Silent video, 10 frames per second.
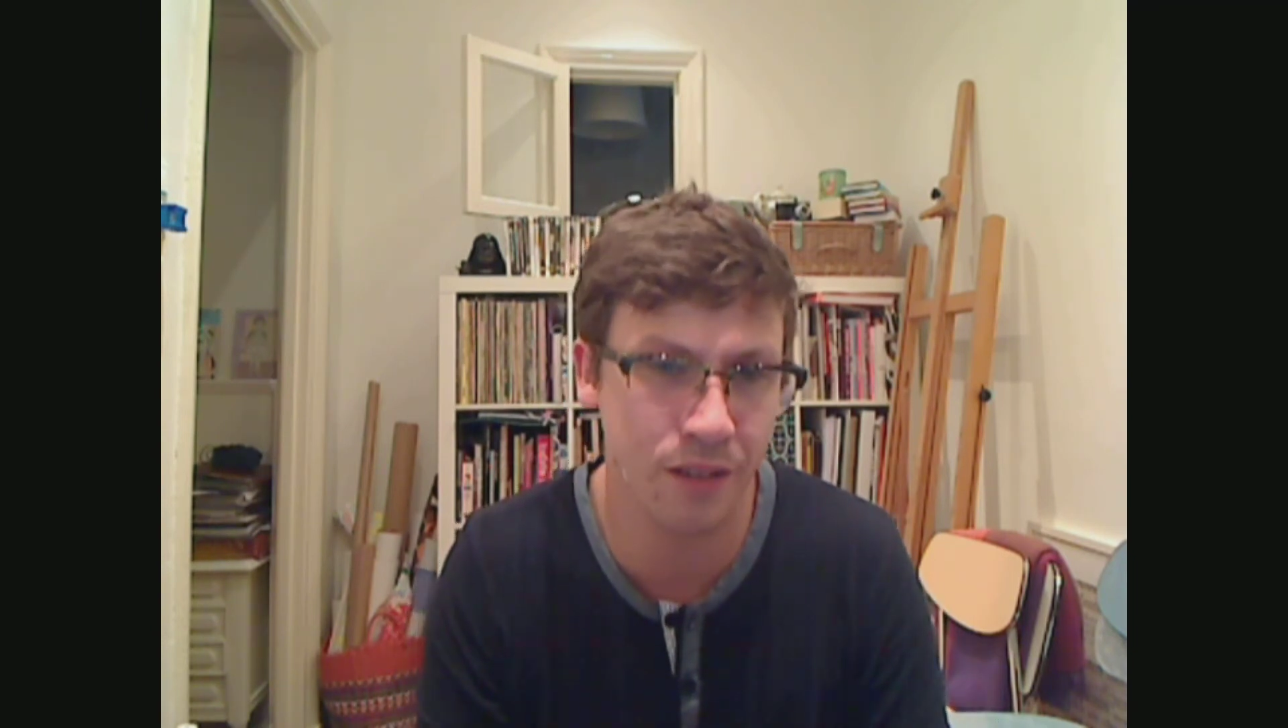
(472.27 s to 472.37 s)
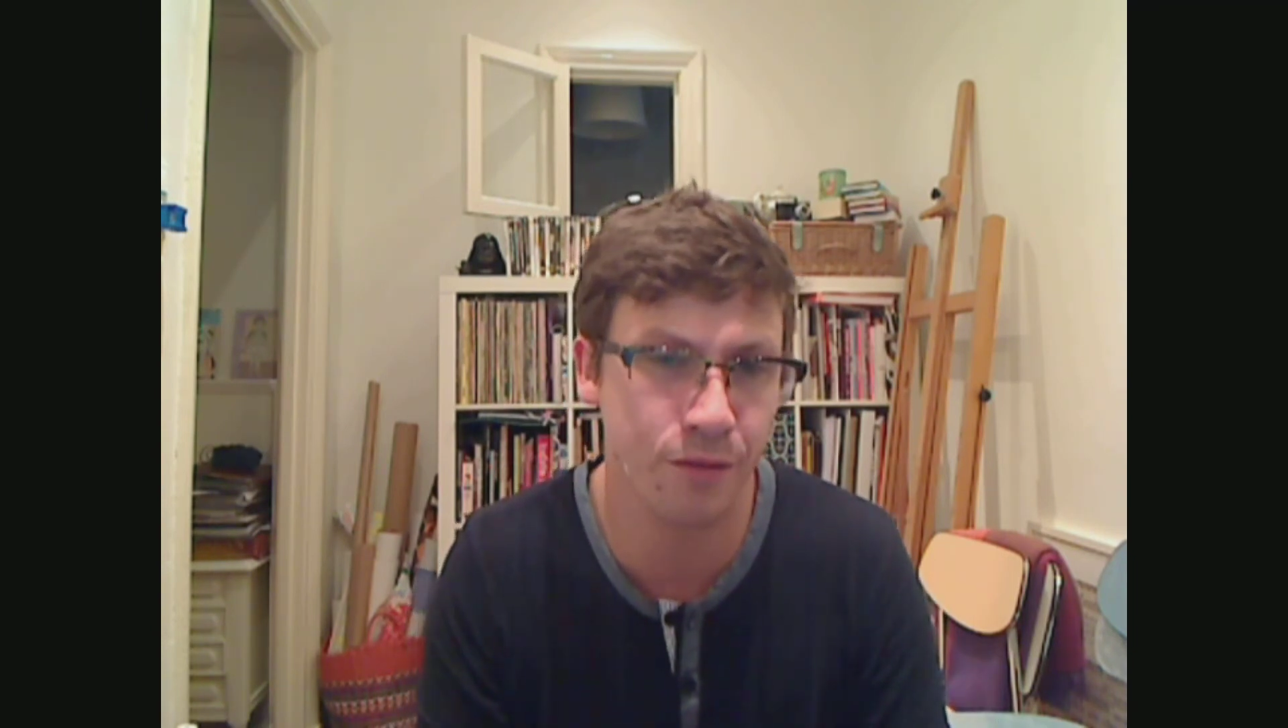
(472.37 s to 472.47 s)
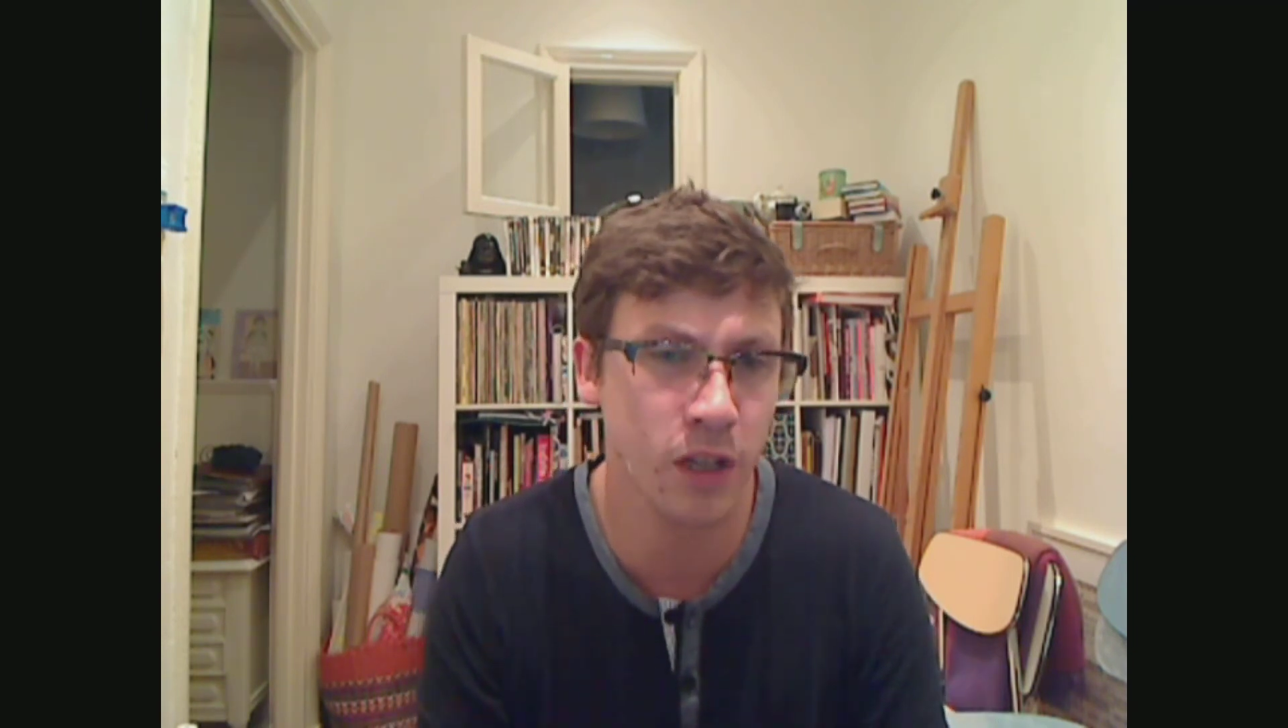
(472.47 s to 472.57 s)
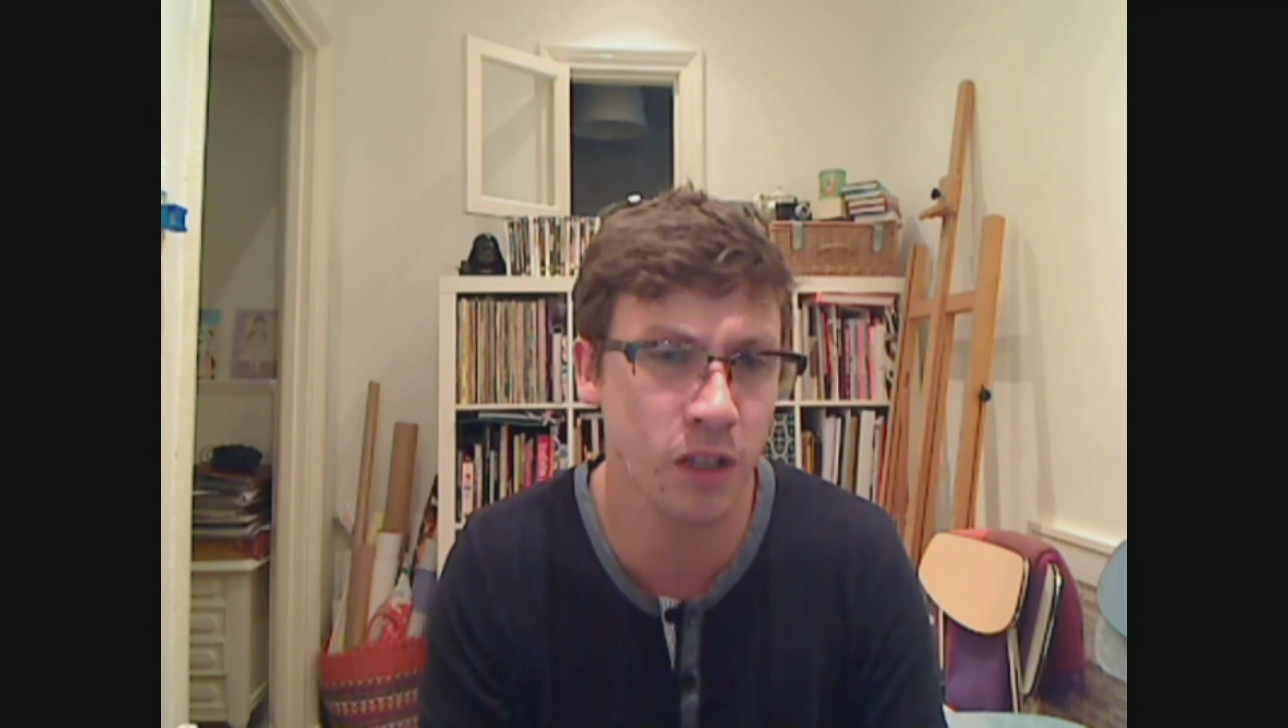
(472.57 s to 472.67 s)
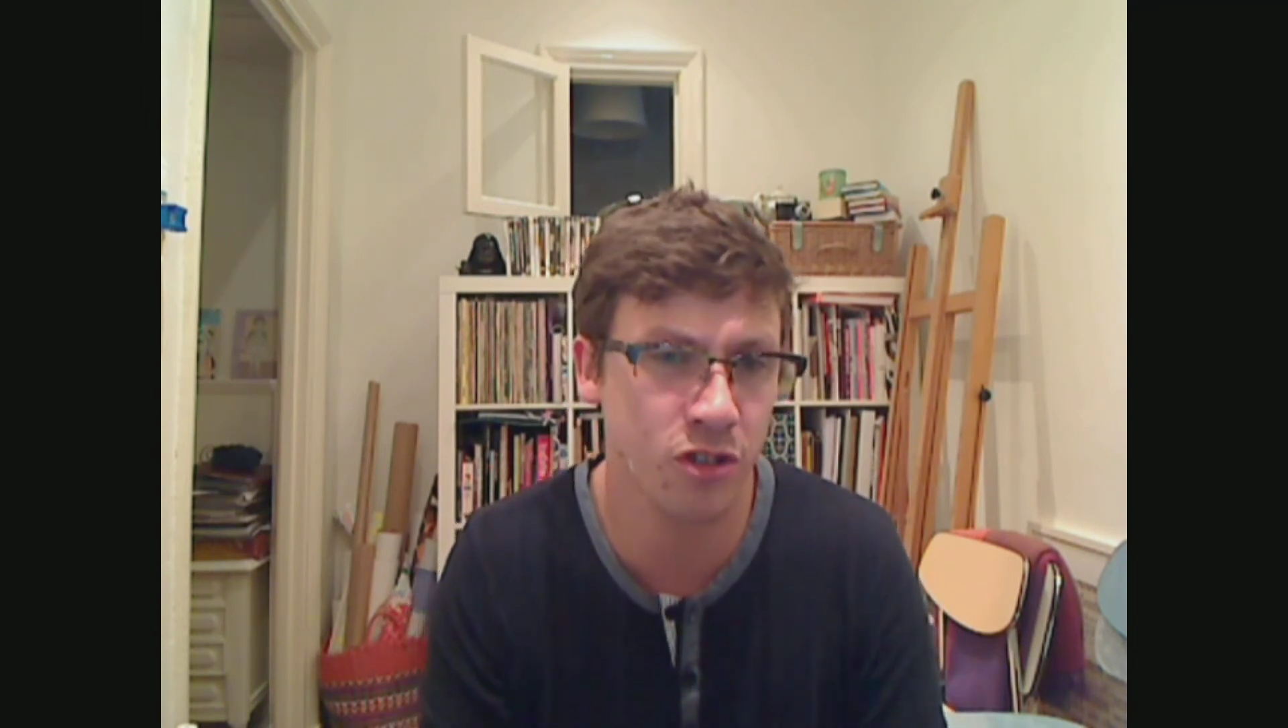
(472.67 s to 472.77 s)
I
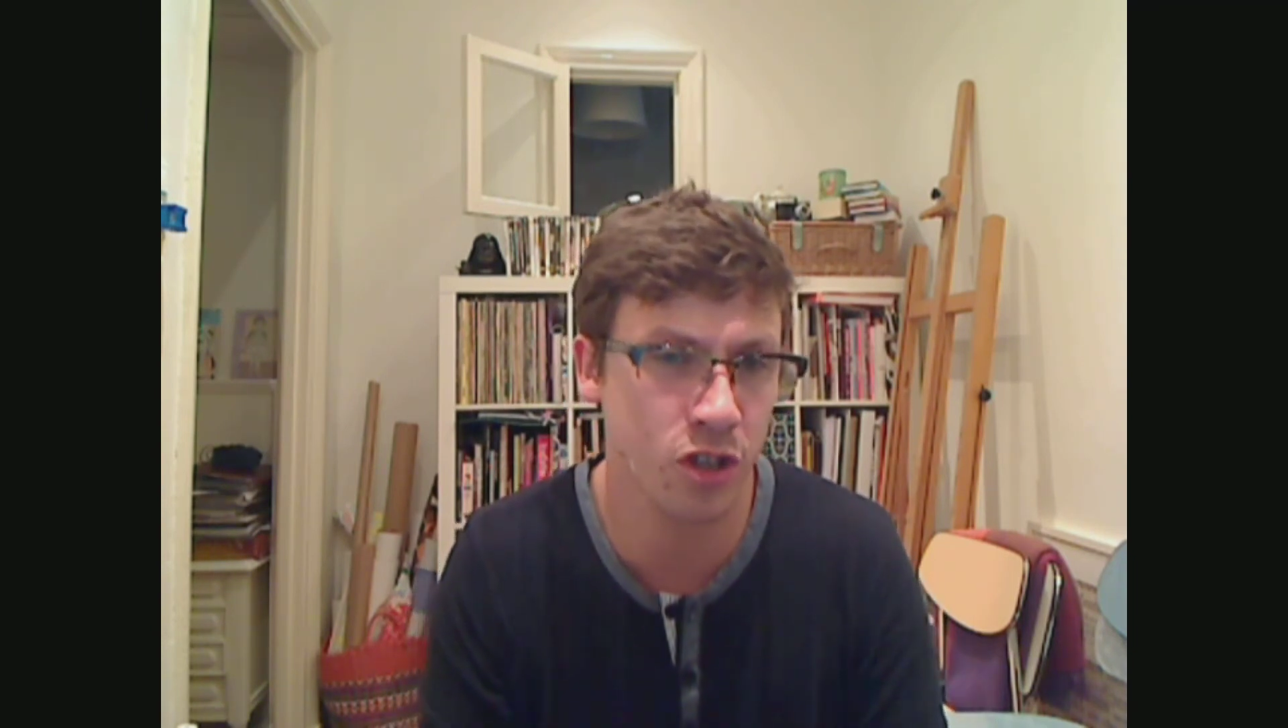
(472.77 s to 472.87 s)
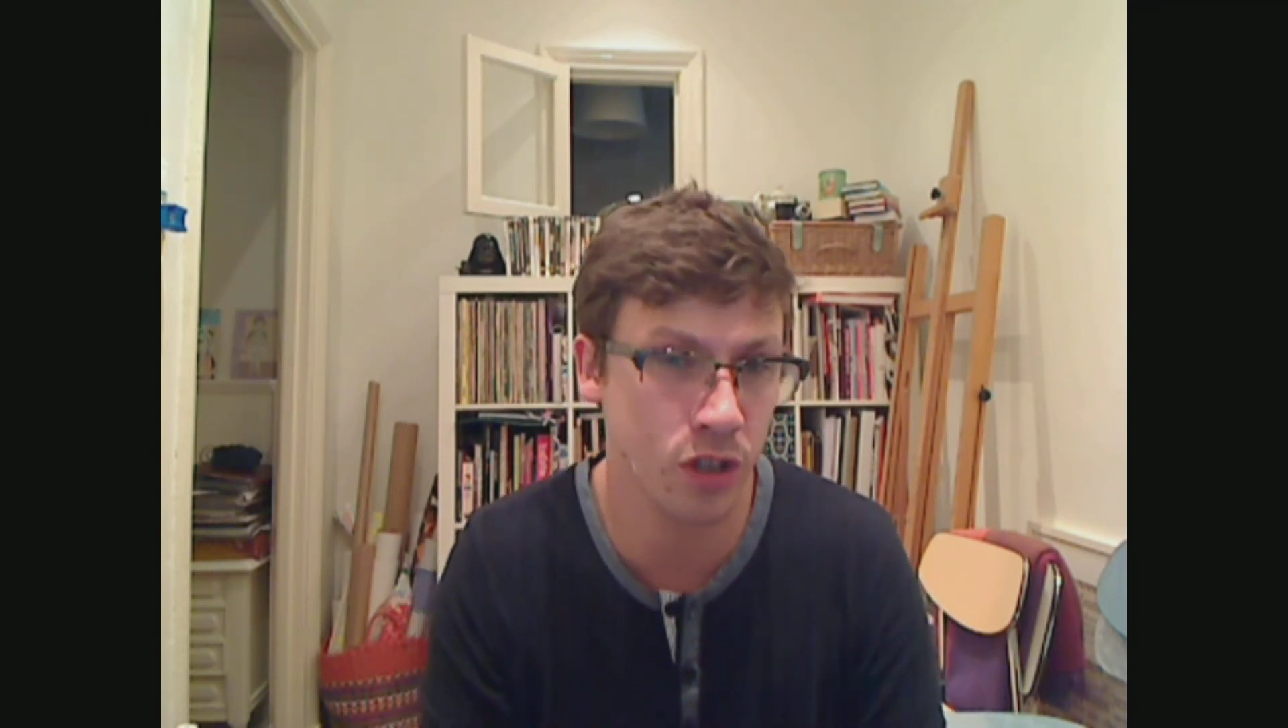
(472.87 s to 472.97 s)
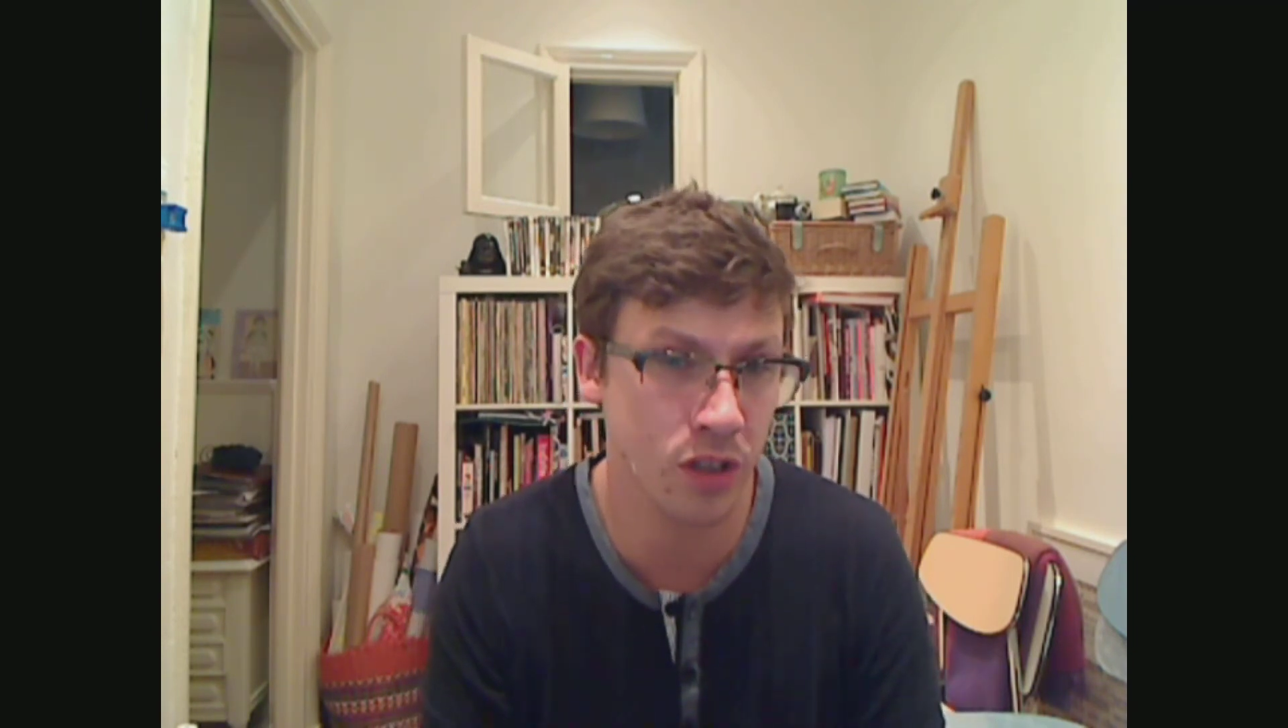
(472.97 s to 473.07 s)
think, so